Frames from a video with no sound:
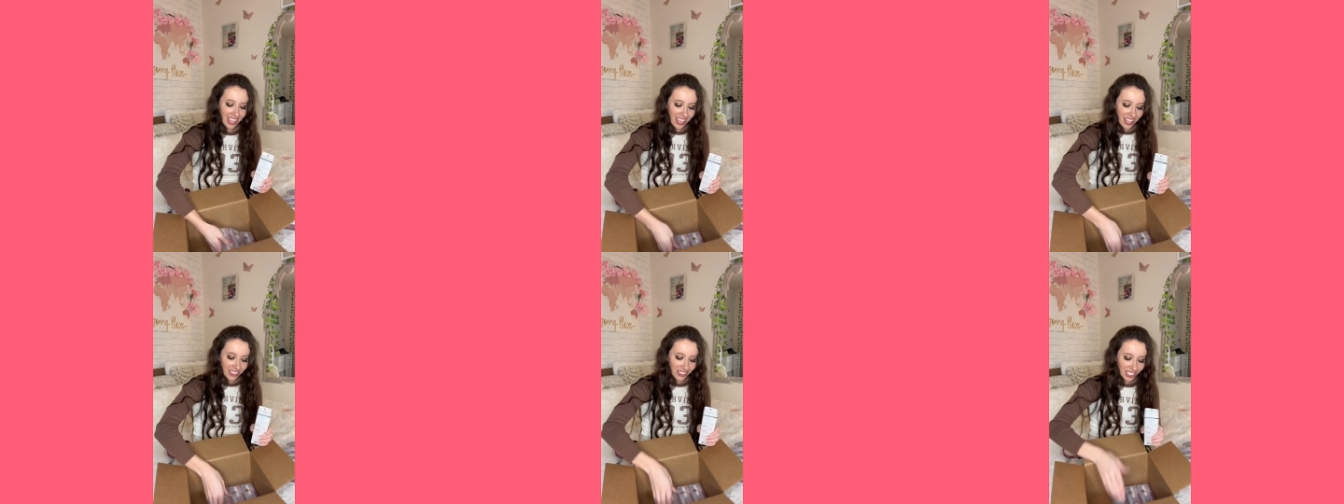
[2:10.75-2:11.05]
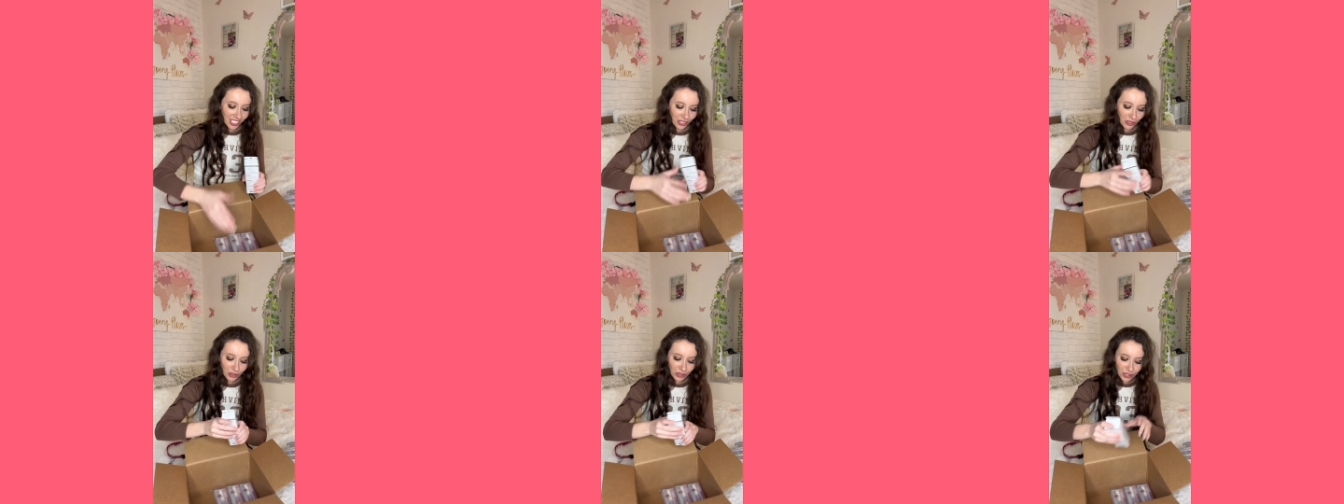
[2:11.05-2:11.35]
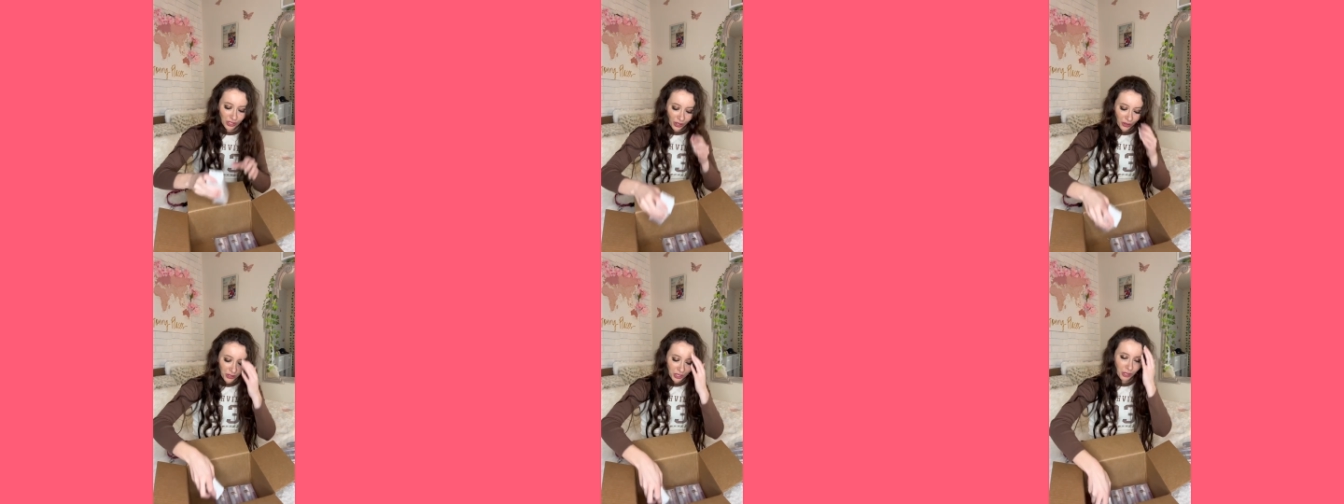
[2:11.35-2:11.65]
Thank you
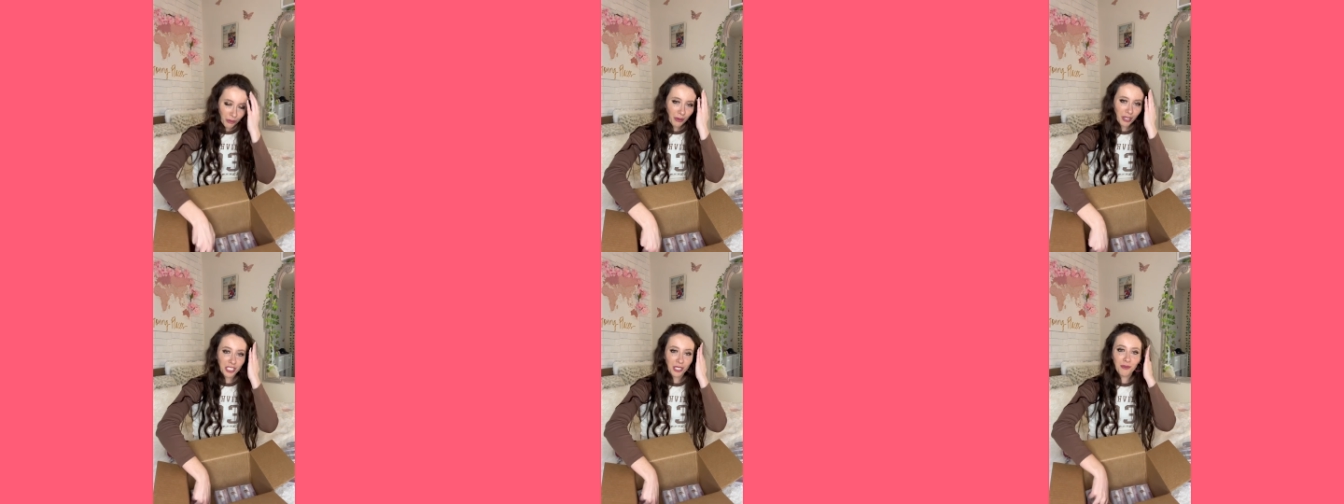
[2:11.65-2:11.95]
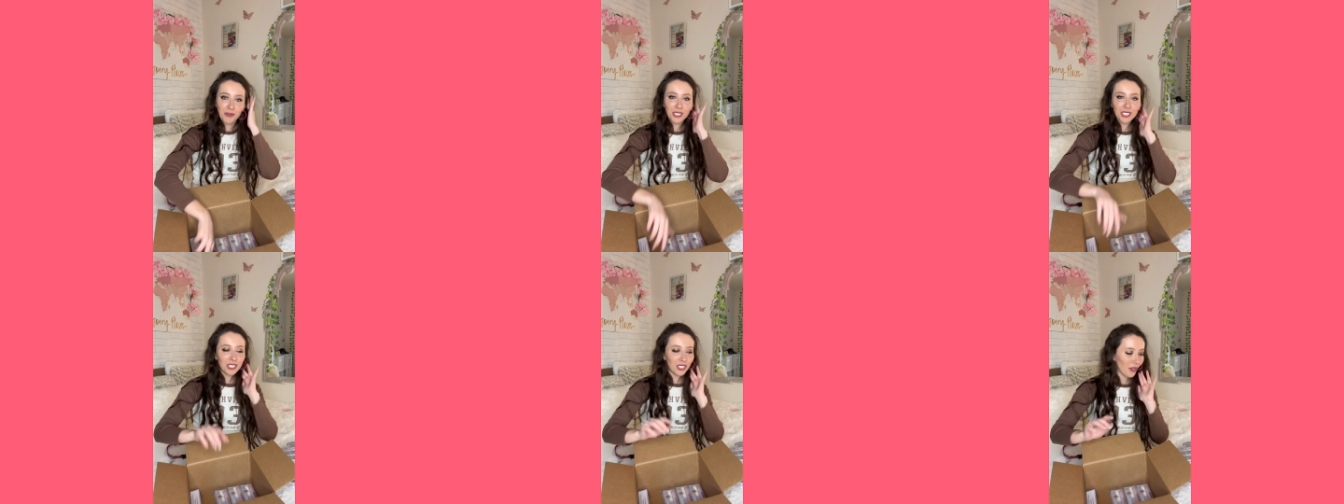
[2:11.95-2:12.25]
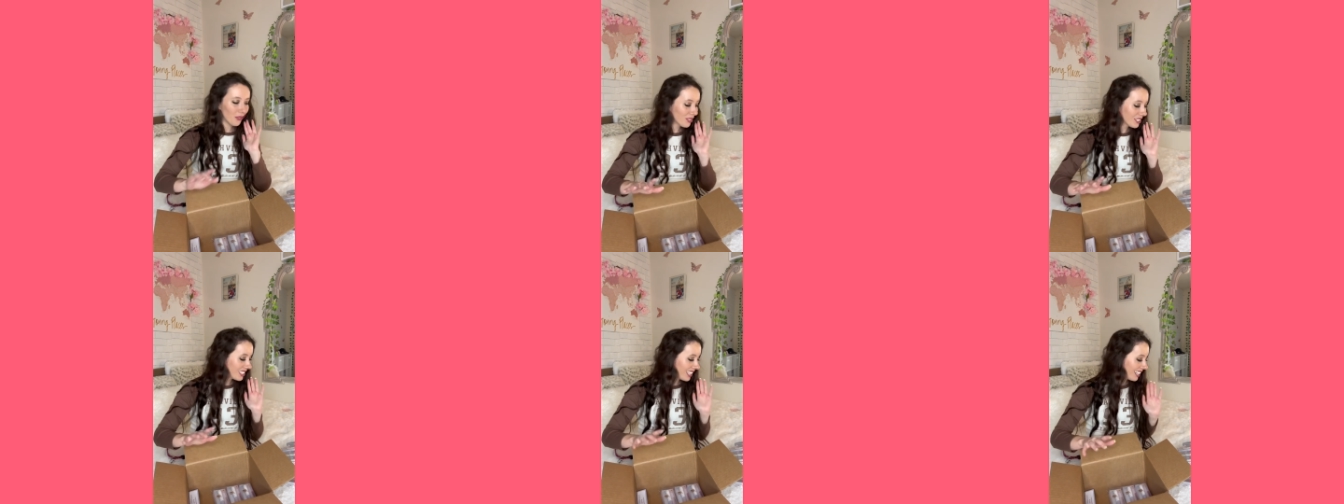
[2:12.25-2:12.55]
so, so much. I'm so
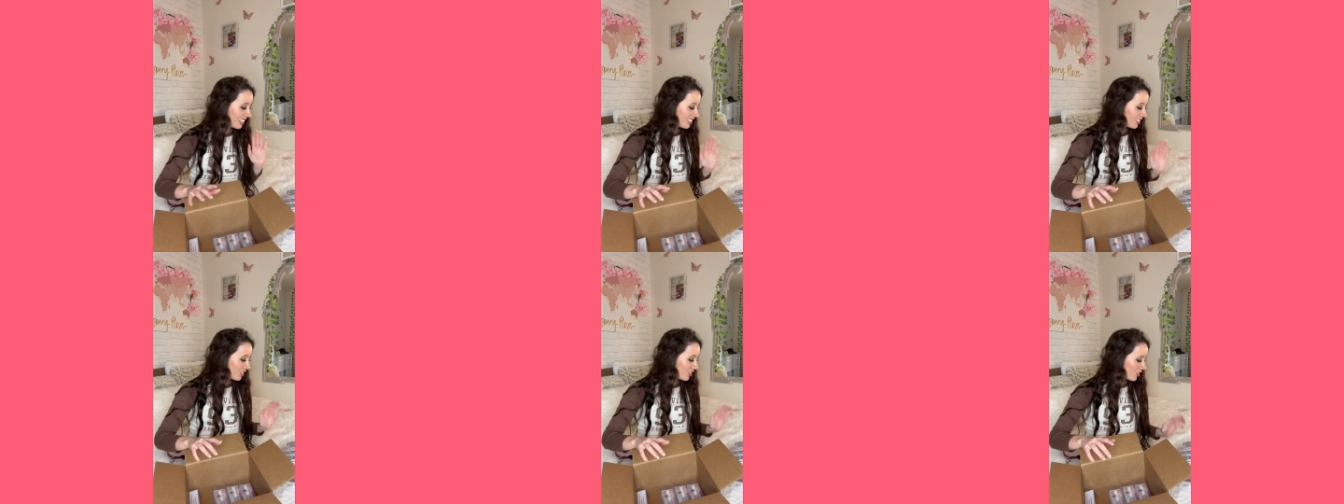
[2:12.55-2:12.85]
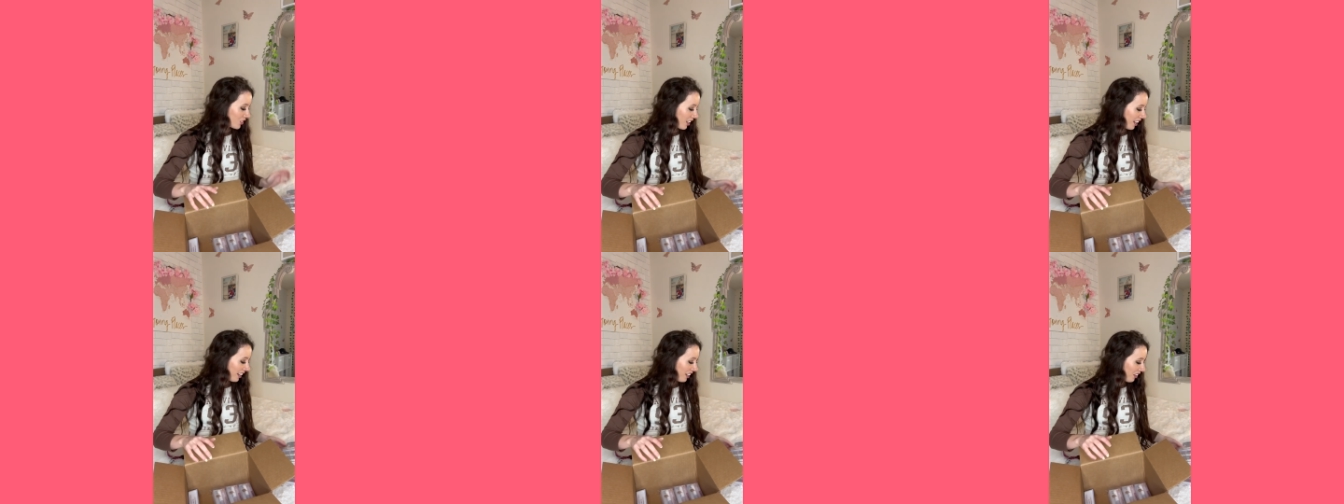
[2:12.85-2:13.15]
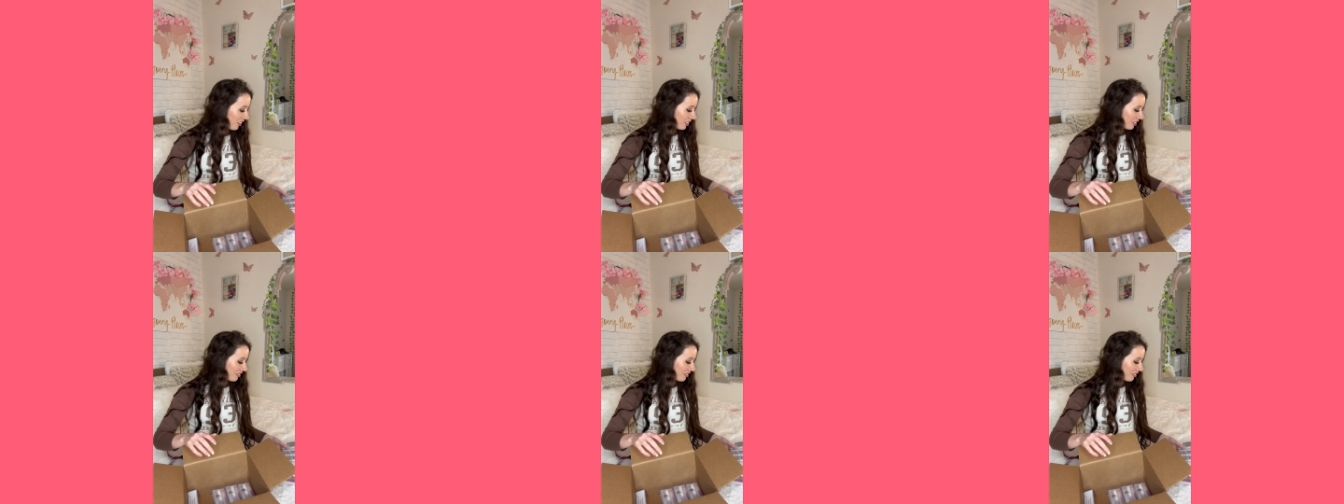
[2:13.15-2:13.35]
excited to try all